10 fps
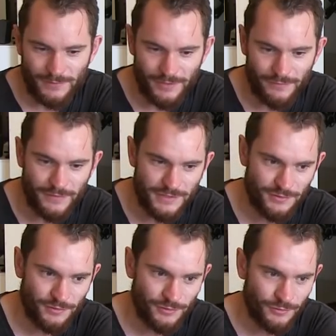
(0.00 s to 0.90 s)
kind of
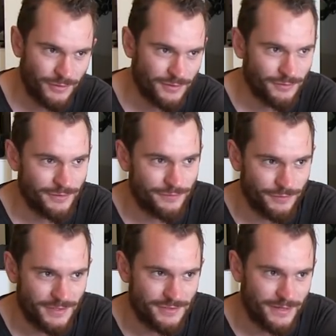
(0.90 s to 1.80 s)
visual or auditory
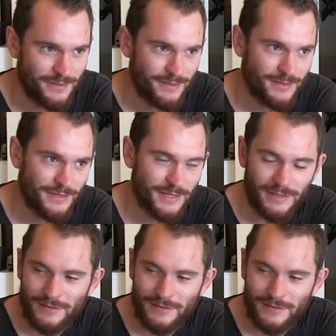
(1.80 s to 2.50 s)
footage or anything yeah. like that.